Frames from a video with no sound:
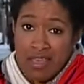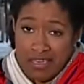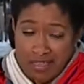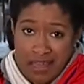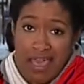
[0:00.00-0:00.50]
They
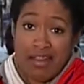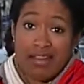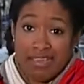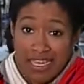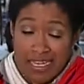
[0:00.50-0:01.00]
can get
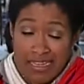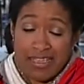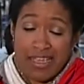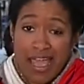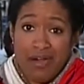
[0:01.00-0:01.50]
in
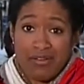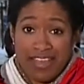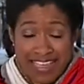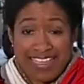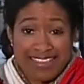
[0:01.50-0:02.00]
and get out,
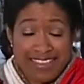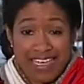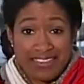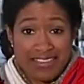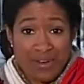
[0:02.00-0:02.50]
and they can get
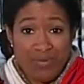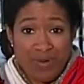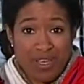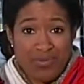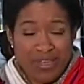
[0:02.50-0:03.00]
things done
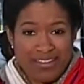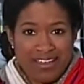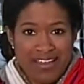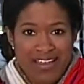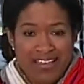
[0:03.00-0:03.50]
pretty
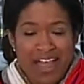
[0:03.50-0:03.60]
quickly.